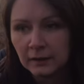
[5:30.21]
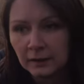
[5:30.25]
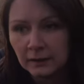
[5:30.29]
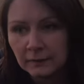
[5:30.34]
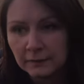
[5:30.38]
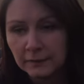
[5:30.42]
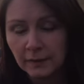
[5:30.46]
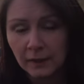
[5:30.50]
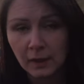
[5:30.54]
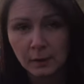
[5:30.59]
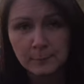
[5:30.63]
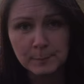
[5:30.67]
the
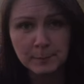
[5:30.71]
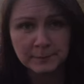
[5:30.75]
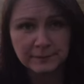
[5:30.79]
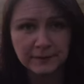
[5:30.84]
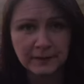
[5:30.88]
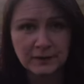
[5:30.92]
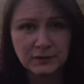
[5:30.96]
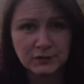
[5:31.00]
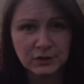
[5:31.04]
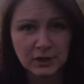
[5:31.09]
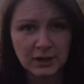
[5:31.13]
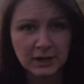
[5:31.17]
Loup of
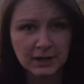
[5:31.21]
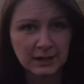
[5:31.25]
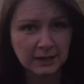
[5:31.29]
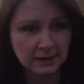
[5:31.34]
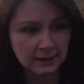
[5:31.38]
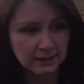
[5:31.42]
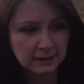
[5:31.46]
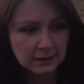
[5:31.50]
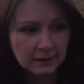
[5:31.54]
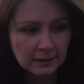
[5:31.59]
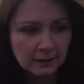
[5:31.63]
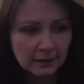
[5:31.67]
Fintry
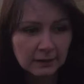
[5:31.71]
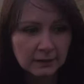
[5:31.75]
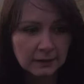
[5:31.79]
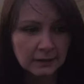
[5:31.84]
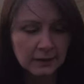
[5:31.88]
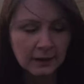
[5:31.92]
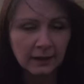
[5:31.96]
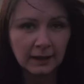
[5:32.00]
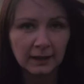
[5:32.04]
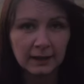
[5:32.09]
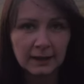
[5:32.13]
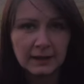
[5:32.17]

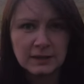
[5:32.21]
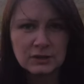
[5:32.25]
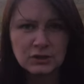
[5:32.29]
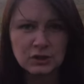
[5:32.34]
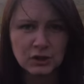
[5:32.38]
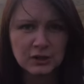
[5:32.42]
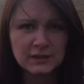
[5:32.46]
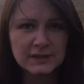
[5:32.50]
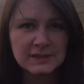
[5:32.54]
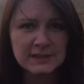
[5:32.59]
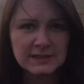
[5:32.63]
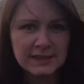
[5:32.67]

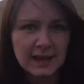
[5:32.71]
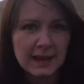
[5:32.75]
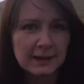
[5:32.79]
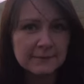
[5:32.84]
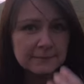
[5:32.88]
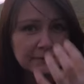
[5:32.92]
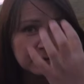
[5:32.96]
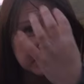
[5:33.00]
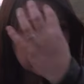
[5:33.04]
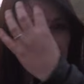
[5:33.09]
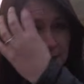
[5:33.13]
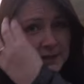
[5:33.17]
just in time
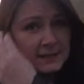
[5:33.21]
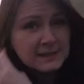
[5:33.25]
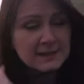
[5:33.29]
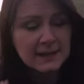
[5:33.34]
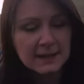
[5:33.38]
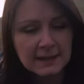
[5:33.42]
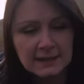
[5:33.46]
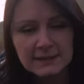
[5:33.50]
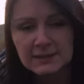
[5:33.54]
for sunset.